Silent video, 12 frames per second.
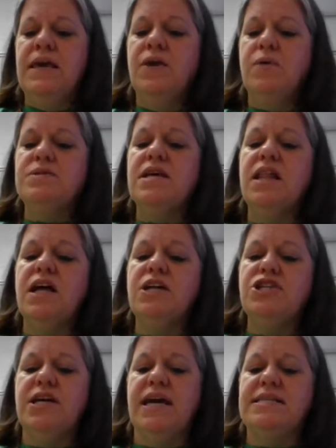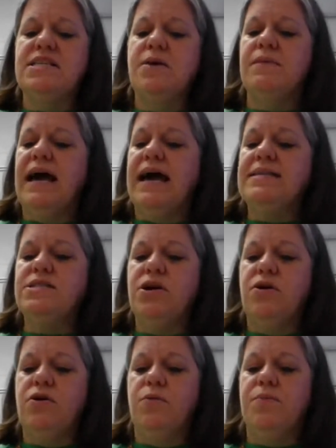He was clutching at some last
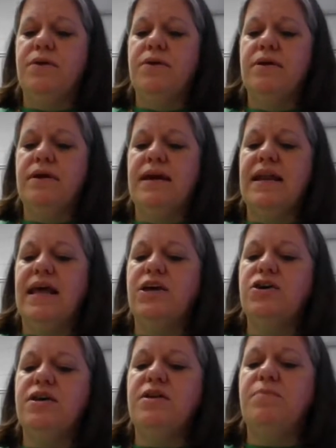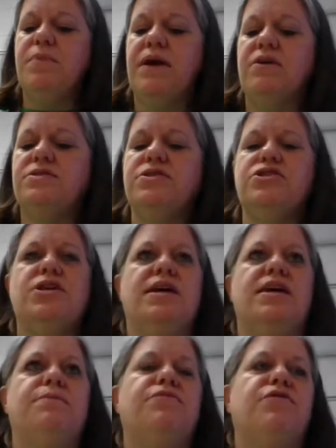hope, and I couldn't bear to
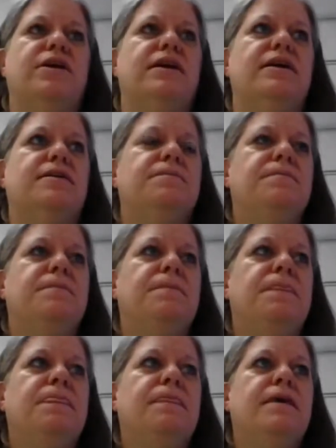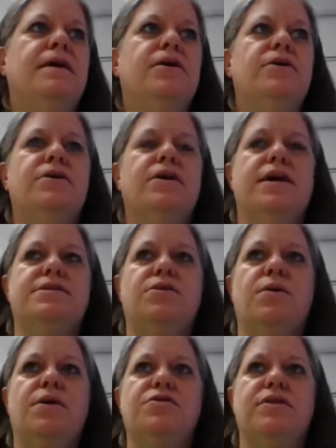shake him free. Okay,
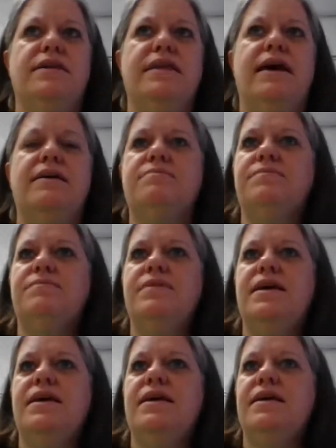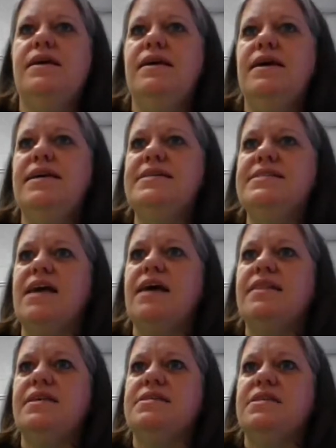so underline that. He's
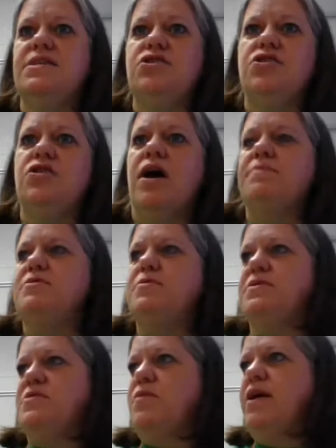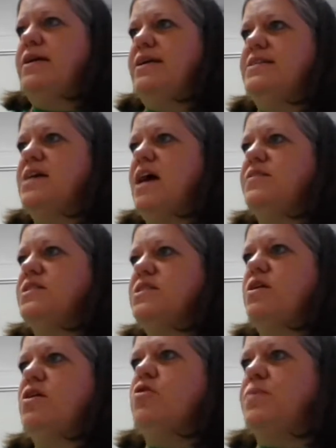got this eternal optimism, right? He's got this
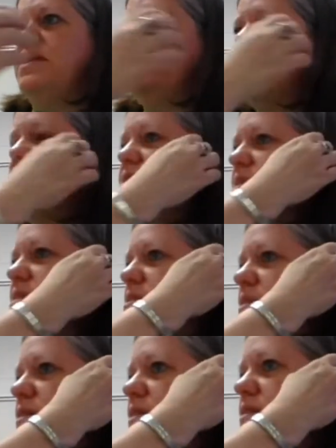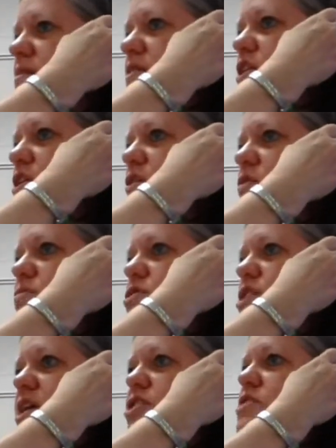hope. He doesn't, you know,
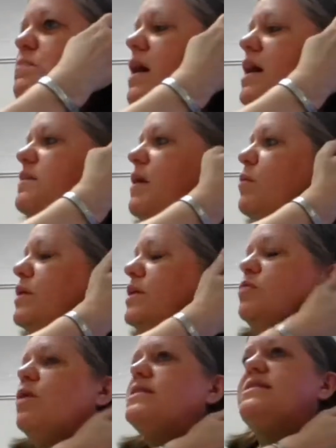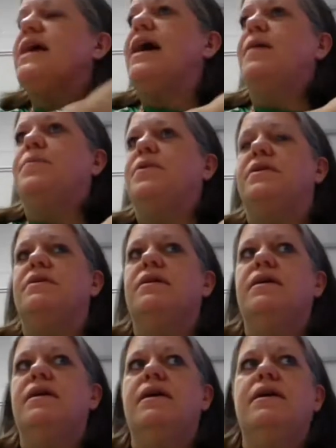change his mind about what he wants to happen
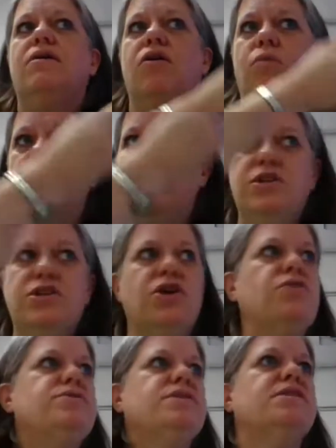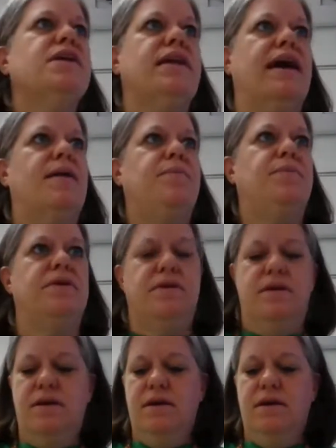or what he knows is going to happen.